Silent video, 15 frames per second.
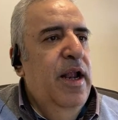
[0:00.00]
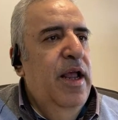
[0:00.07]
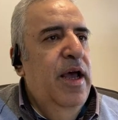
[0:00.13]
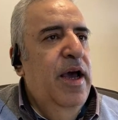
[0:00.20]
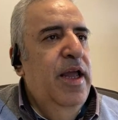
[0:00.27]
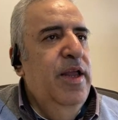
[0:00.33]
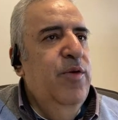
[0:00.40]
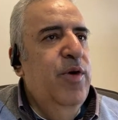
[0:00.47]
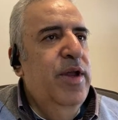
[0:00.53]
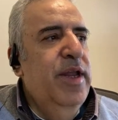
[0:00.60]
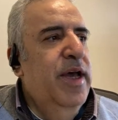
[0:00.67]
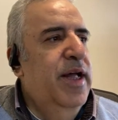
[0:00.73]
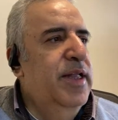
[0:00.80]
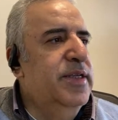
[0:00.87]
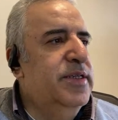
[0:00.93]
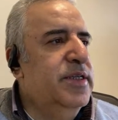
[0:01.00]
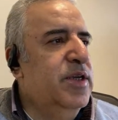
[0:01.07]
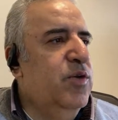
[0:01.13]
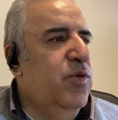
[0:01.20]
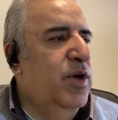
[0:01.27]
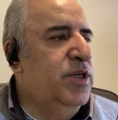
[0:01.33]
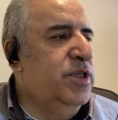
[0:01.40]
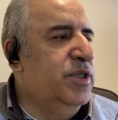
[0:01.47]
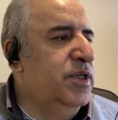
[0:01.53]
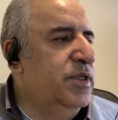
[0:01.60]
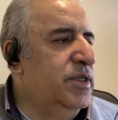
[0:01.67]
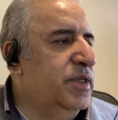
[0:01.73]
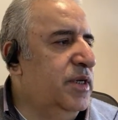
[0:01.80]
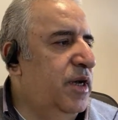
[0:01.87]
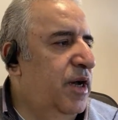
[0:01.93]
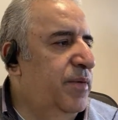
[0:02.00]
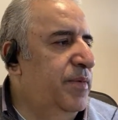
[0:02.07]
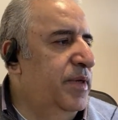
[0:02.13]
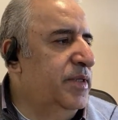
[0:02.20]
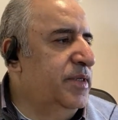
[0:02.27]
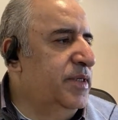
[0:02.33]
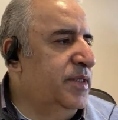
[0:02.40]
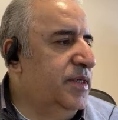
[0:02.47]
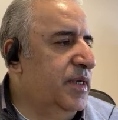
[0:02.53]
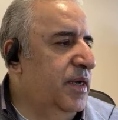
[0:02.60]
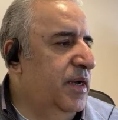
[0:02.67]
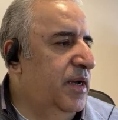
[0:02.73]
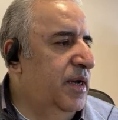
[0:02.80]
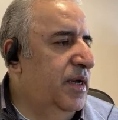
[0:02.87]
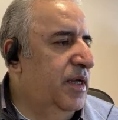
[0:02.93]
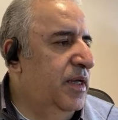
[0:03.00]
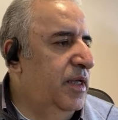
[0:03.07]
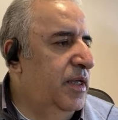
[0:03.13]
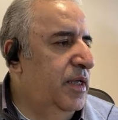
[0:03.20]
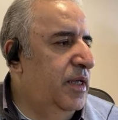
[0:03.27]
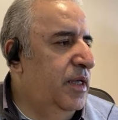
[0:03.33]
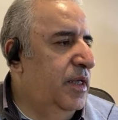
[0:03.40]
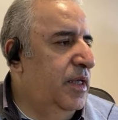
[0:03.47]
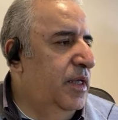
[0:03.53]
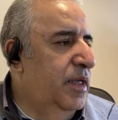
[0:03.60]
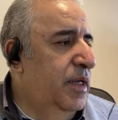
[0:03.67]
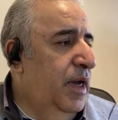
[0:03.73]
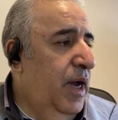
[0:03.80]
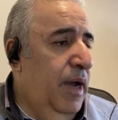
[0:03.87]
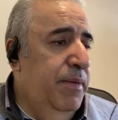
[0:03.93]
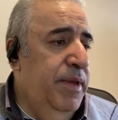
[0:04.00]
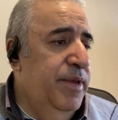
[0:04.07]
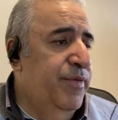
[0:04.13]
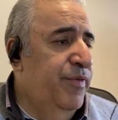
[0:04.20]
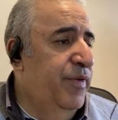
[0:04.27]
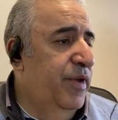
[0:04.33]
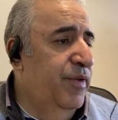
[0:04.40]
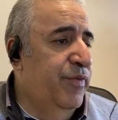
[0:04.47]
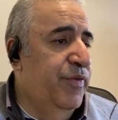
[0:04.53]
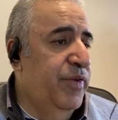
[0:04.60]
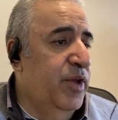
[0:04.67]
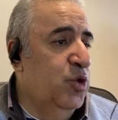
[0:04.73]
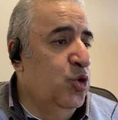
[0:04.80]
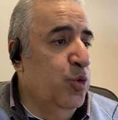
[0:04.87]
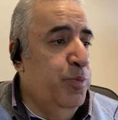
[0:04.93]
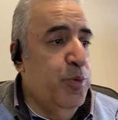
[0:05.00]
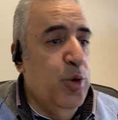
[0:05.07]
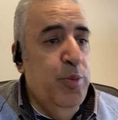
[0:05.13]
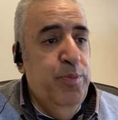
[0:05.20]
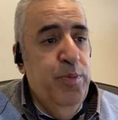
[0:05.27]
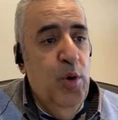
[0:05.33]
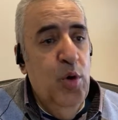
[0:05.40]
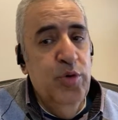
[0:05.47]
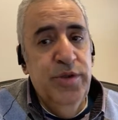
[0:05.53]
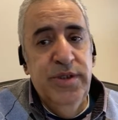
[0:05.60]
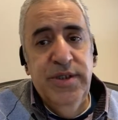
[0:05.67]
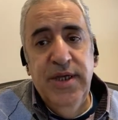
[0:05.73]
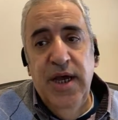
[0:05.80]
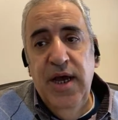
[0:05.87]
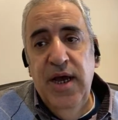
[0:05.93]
Anyone else? Questions, comments? I mean, feel free to propose